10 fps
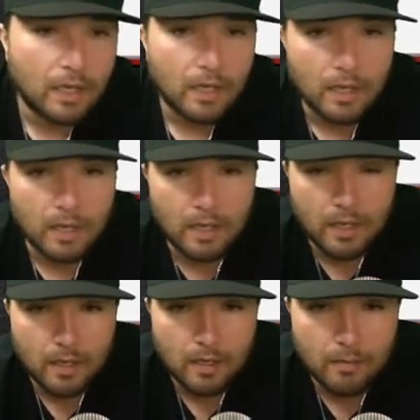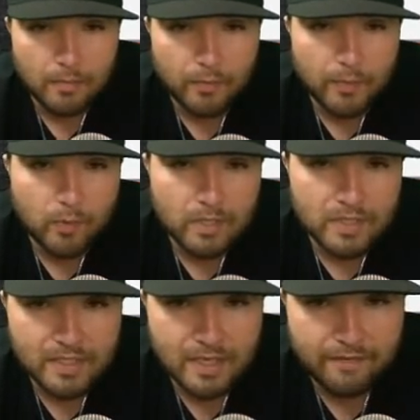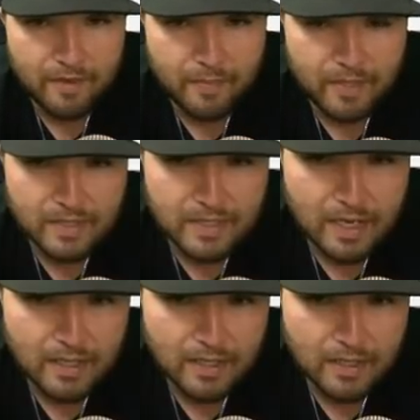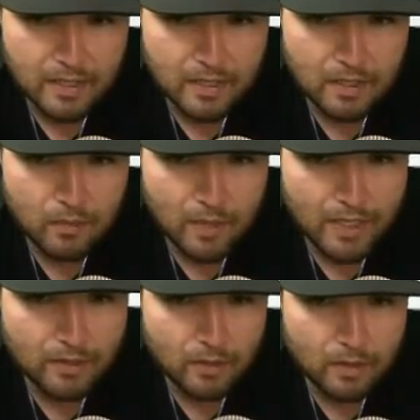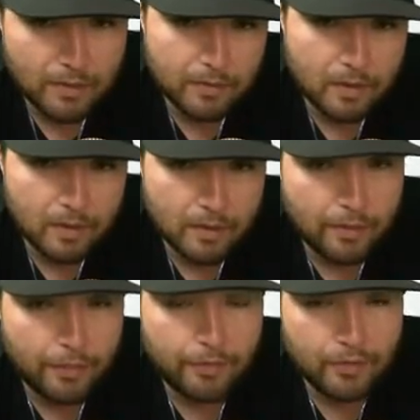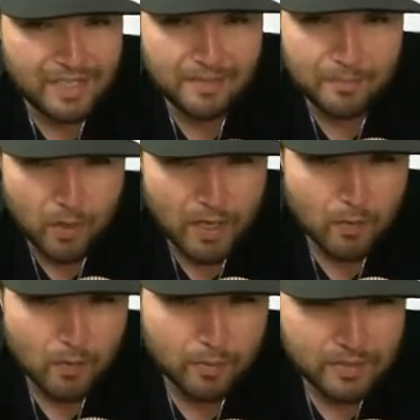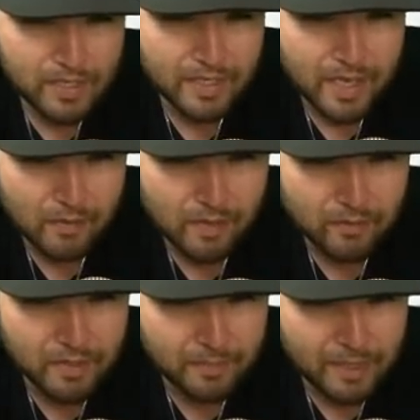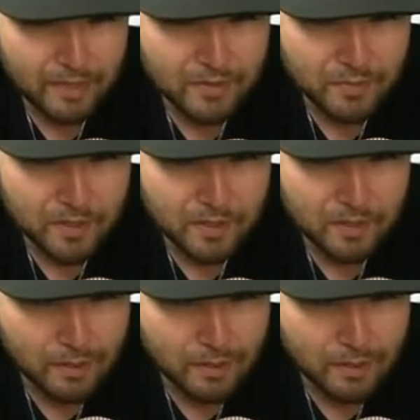3.68 FIP is solid. What I don't, the 13.81% K rate really bothers me. Now he's